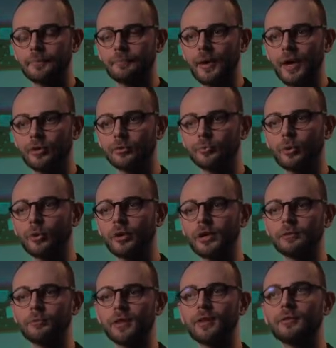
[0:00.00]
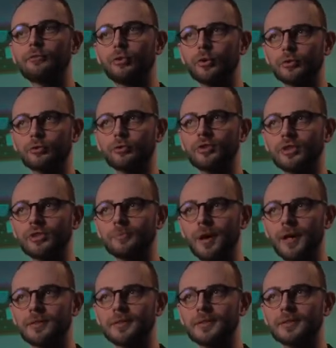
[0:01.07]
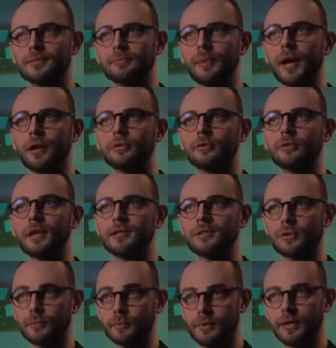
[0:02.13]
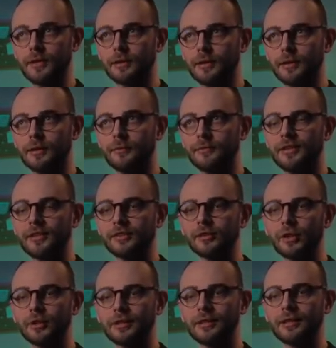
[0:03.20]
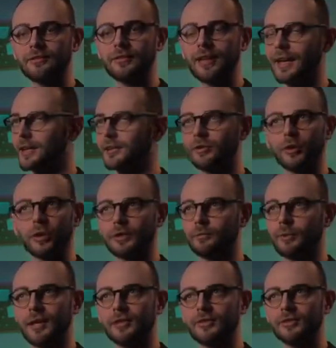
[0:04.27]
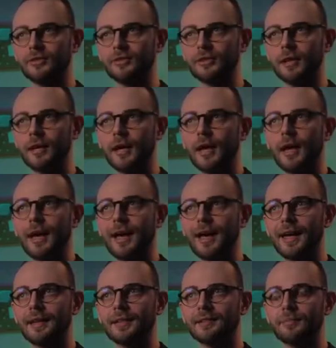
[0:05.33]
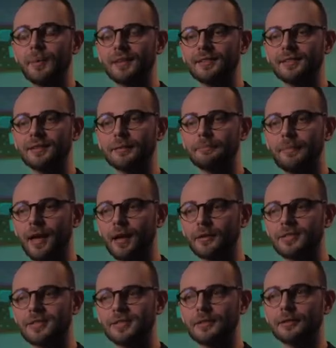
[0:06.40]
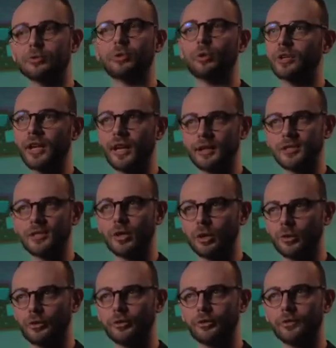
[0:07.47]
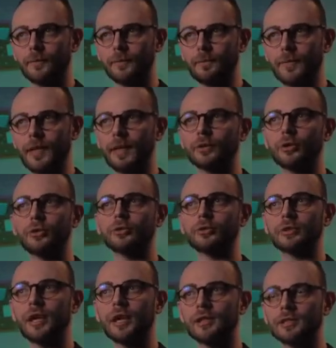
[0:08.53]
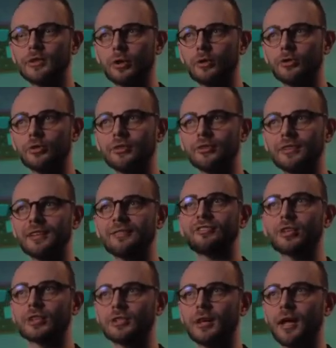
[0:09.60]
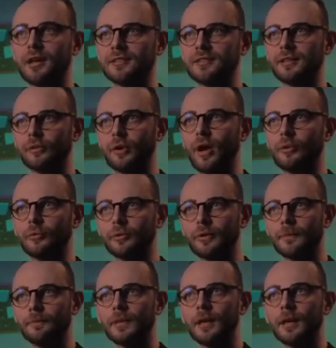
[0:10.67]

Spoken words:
Biosporin within 4 to 6 months biodegrades completely, does not leave any solid wastes, and it basically melts into organic salts. And those organic salts then fertilize the ground.